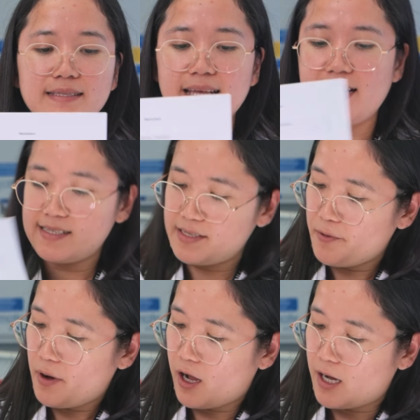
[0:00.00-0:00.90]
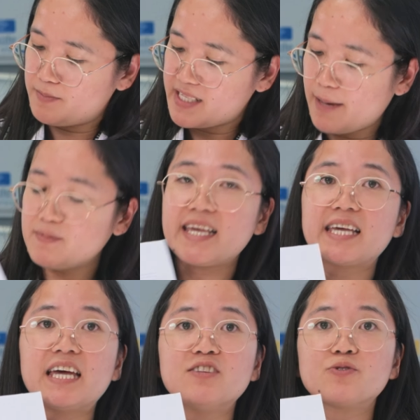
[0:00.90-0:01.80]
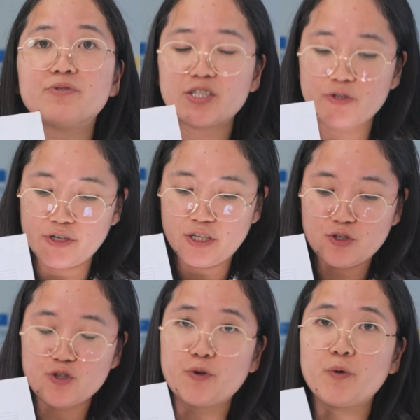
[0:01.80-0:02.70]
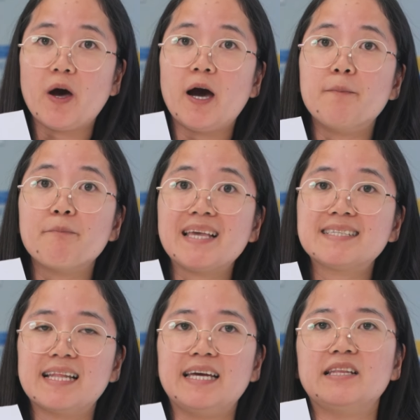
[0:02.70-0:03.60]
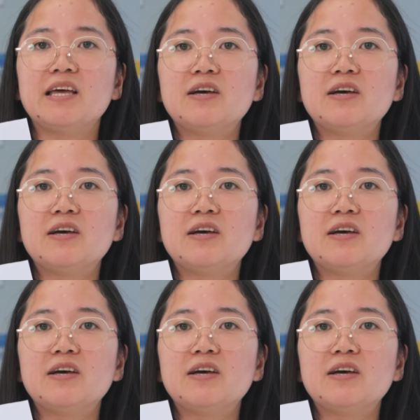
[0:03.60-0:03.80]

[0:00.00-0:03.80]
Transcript: says time taken to return to baseline.